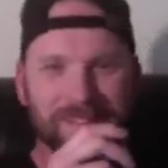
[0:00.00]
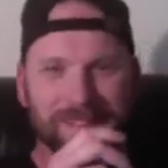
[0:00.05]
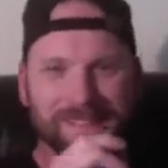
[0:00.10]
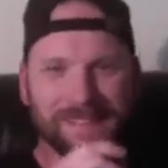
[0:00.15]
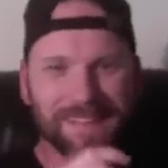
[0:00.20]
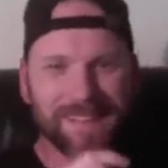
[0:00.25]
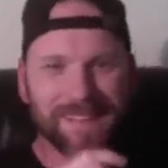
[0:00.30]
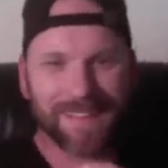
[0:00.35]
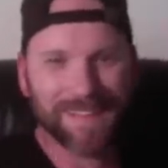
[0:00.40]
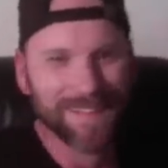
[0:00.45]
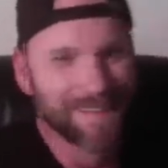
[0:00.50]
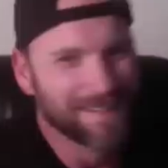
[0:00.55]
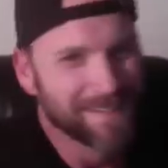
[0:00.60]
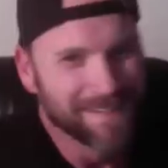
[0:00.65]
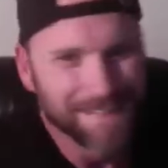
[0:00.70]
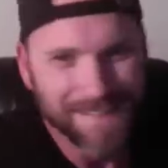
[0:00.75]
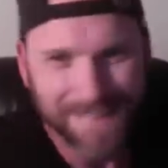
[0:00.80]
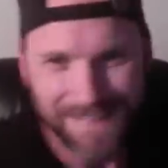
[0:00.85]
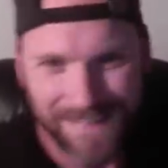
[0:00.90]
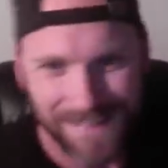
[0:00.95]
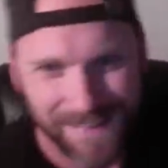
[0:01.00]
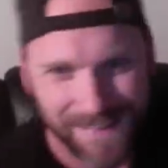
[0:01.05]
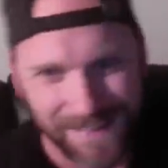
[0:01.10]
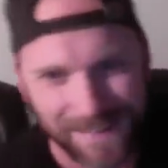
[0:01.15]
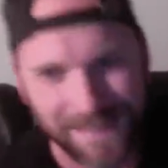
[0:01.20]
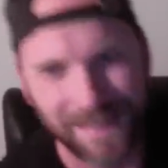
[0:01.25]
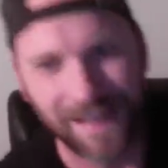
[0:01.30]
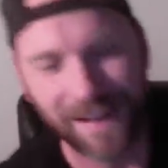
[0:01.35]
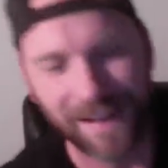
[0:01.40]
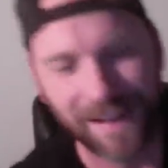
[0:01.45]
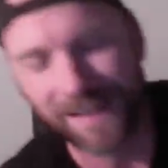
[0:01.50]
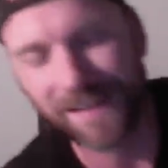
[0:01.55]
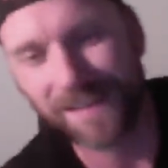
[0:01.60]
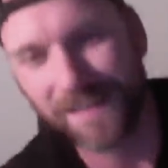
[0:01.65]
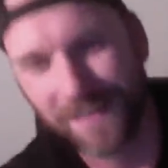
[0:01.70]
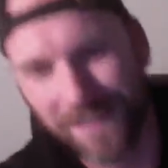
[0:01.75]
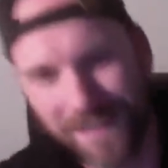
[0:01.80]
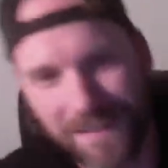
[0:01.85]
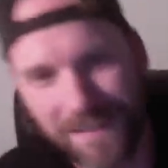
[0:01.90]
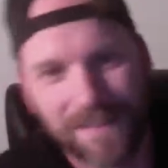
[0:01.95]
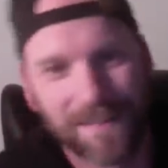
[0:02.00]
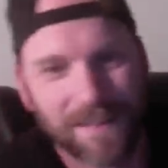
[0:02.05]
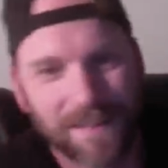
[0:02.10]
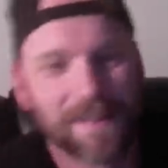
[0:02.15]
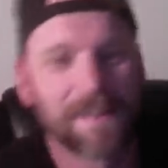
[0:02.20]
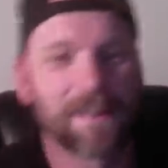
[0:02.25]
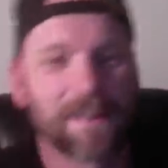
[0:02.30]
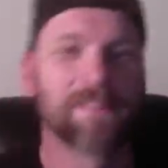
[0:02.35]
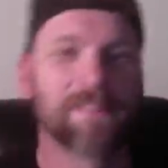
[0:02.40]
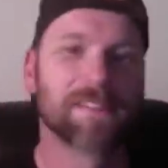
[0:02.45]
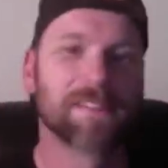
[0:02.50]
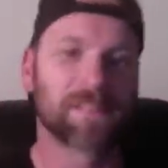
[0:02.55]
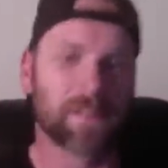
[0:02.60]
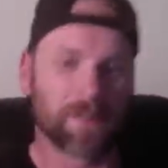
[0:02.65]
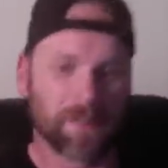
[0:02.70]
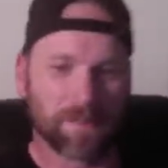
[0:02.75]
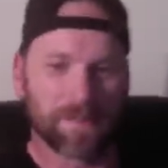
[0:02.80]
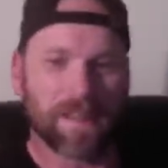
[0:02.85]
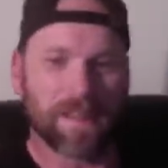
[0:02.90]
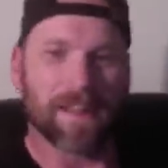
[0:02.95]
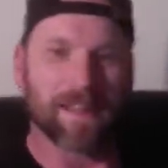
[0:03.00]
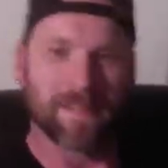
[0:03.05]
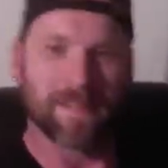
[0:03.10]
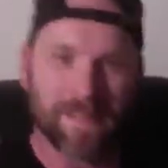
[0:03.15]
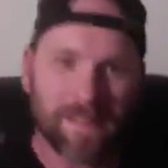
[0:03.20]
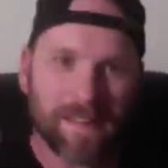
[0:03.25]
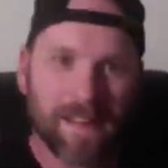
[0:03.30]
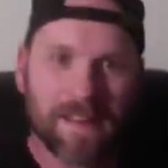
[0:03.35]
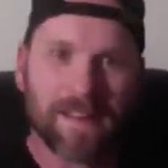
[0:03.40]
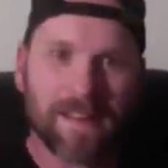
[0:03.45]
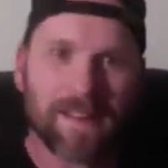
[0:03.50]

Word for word: you know what I mean? Yeah. So yeah. that and,